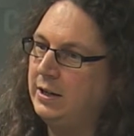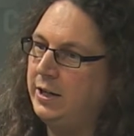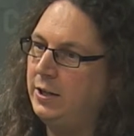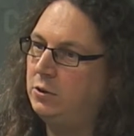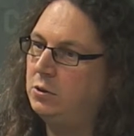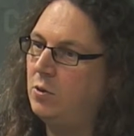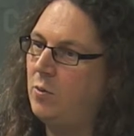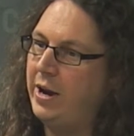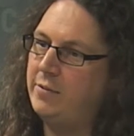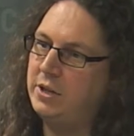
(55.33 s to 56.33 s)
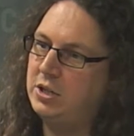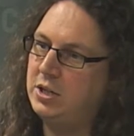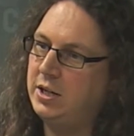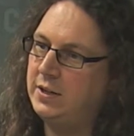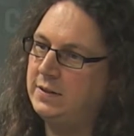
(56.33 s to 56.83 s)
into a way which
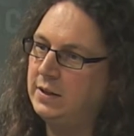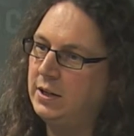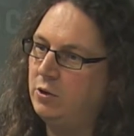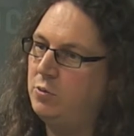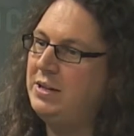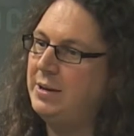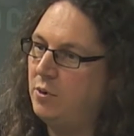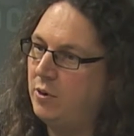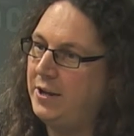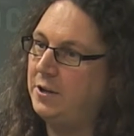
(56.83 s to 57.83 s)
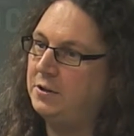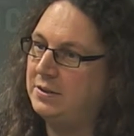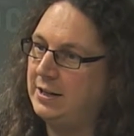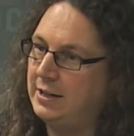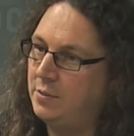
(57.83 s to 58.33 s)
is readable and
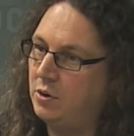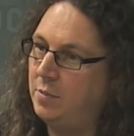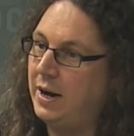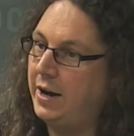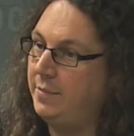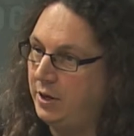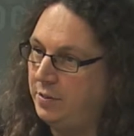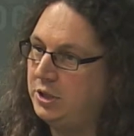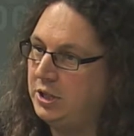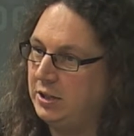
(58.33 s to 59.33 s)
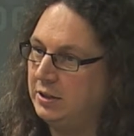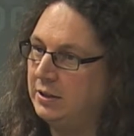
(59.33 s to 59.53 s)
understandable by a machine.